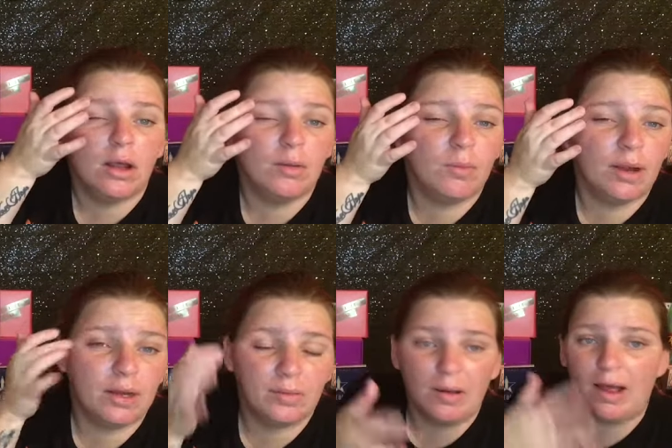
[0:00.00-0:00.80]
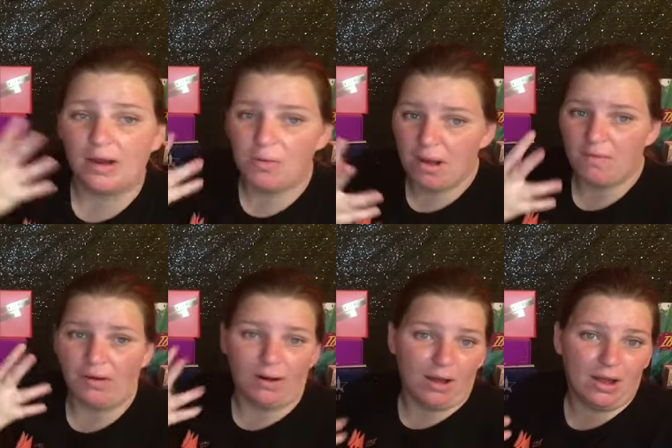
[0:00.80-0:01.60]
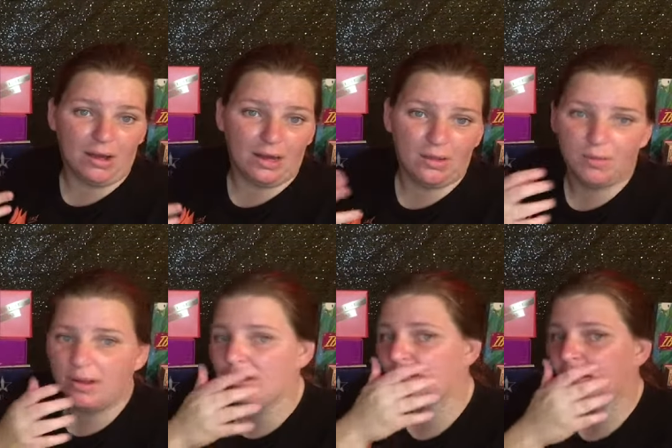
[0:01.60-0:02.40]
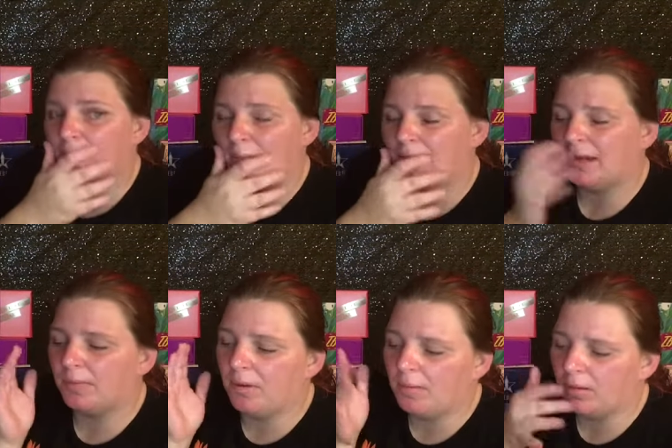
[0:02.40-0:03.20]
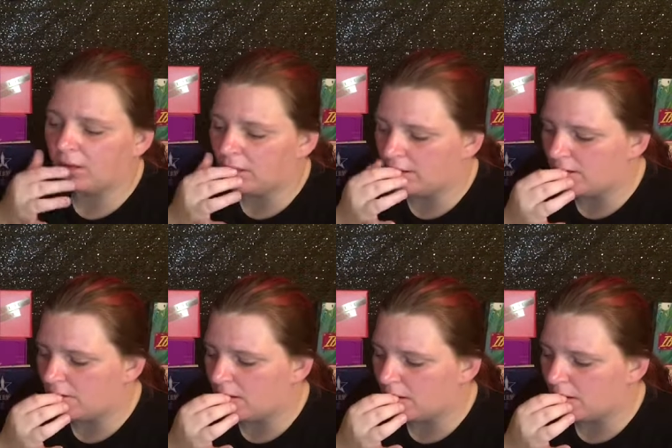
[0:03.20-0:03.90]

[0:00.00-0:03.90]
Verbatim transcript: Wait, no, I don't have a lot anyways. I mean, I probably could do it.